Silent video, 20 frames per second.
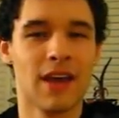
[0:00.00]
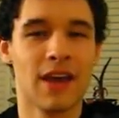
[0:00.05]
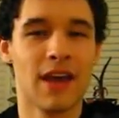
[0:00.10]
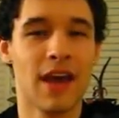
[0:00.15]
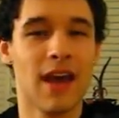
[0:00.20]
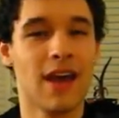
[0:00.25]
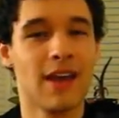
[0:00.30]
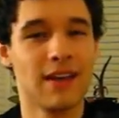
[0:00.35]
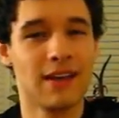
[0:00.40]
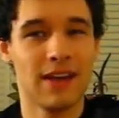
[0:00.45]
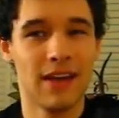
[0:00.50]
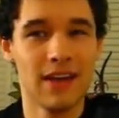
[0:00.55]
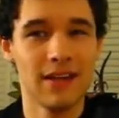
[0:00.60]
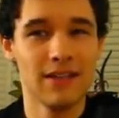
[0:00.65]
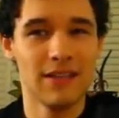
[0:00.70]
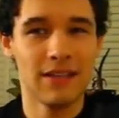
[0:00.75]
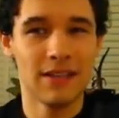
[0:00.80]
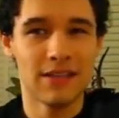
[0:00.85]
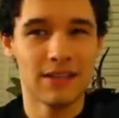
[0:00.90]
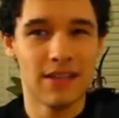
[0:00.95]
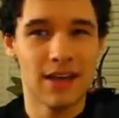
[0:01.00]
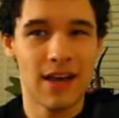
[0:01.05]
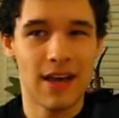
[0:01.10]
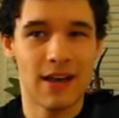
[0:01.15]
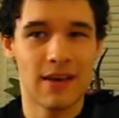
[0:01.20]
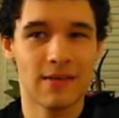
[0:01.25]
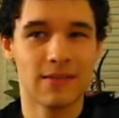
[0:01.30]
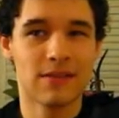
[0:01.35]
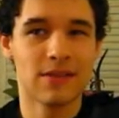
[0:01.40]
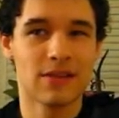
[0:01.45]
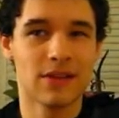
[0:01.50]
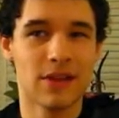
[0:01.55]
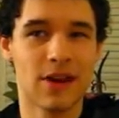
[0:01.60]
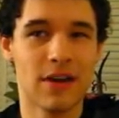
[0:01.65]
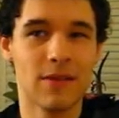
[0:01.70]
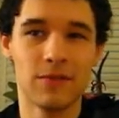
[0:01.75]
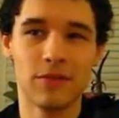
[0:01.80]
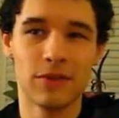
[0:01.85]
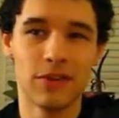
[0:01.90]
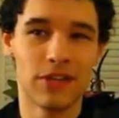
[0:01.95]
And in 1810, Sir
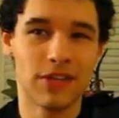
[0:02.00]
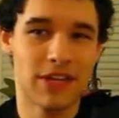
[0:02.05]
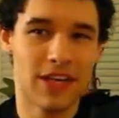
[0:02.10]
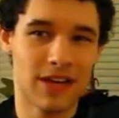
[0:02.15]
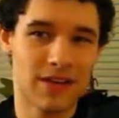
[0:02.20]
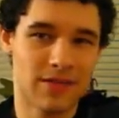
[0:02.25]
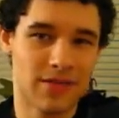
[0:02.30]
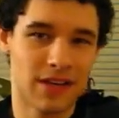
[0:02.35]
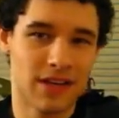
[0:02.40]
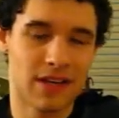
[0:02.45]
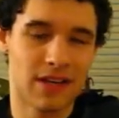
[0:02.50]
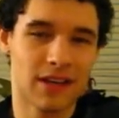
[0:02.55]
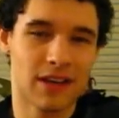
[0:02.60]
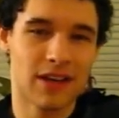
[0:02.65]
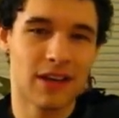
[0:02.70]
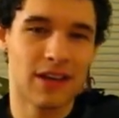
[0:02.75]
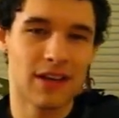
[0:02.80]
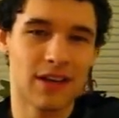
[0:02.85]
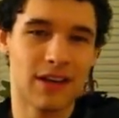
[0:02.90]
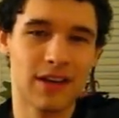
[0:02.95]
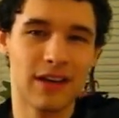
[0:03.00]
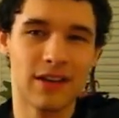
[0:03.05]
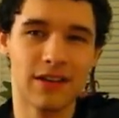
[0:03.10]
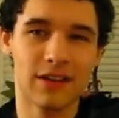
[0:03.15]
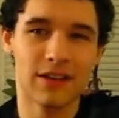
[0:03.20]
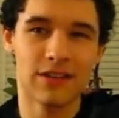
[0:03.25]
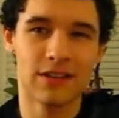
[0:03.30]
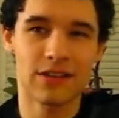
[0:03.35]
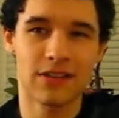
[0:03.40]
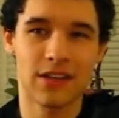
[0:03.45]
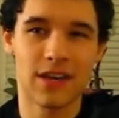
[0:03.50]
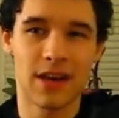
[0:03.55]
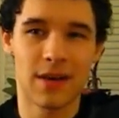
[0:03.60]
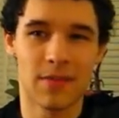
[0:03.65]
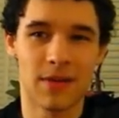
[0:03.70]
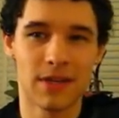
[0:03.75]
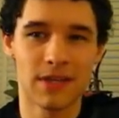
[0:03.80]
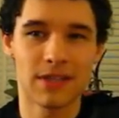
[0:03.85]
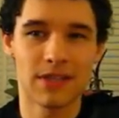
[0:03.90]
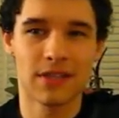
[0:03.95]
Humphrey Davy, an English
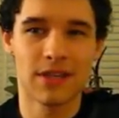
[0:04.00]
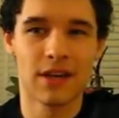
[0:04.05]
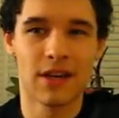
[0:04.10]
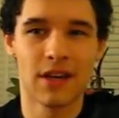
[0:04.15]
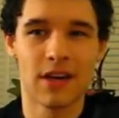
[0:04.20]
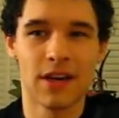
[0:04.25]
chemist,